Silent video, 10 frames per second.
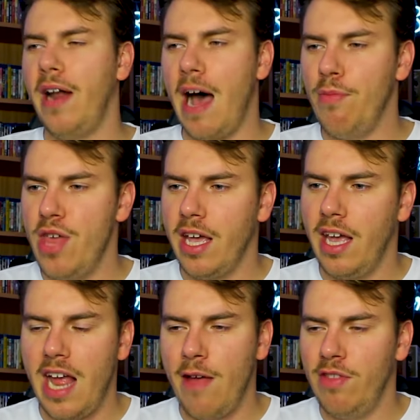But I'm
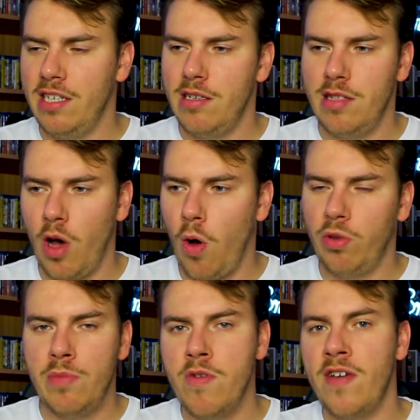thinking, if this is the
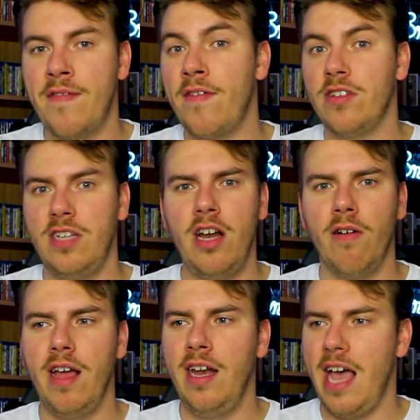only movie I've ever seen
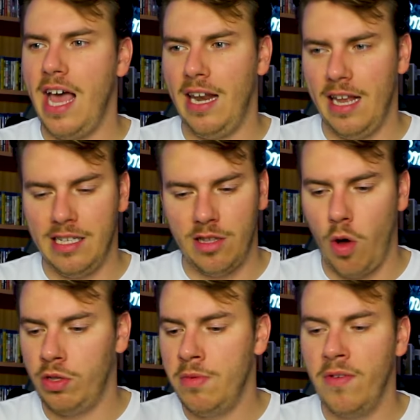her in, and it's the
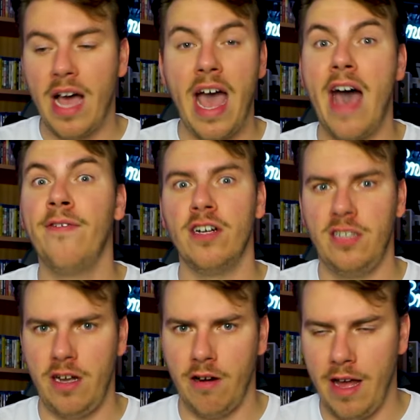only movie I ever
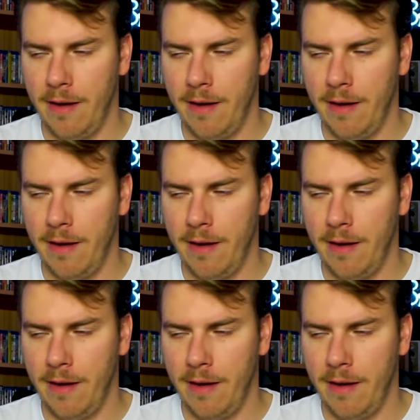see her